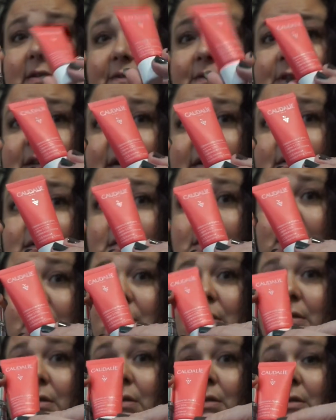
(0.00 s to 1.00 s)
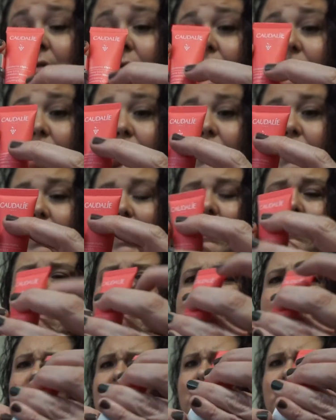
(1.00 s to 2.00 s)
of this, and
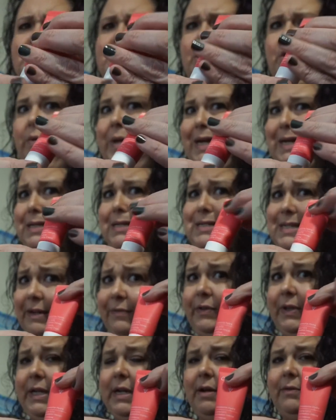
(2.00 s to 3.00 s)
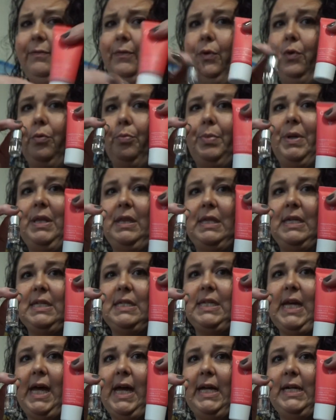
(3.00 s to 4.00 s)
this is also like definitely not full, but
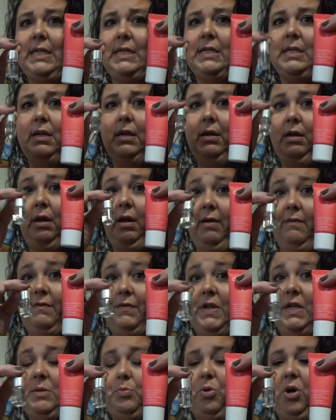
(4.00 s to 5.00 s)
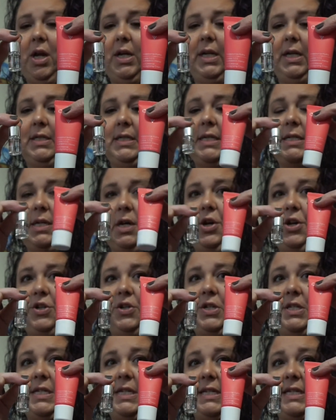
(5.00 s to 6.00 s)
this size of this product is
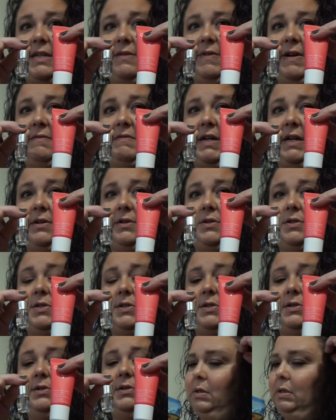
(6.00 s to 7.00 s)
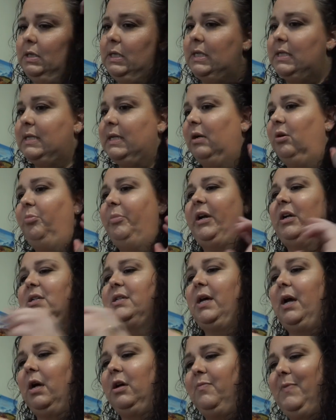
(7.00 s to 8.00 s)
$165. This serum better
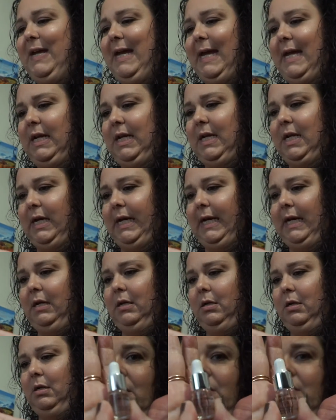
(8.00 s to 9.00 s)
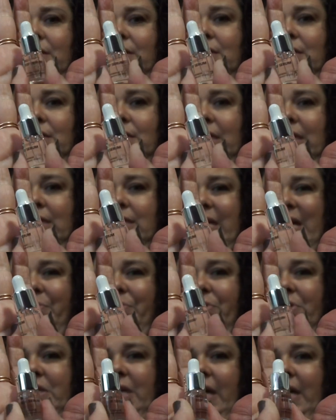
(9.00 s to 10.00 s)
tuck me in at night. This is a
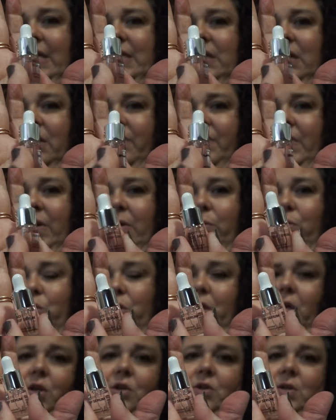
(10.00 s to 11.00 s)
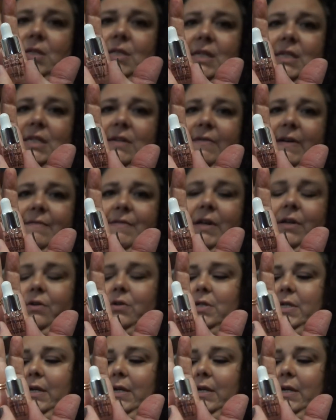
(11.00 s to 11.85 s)
sample size of a $165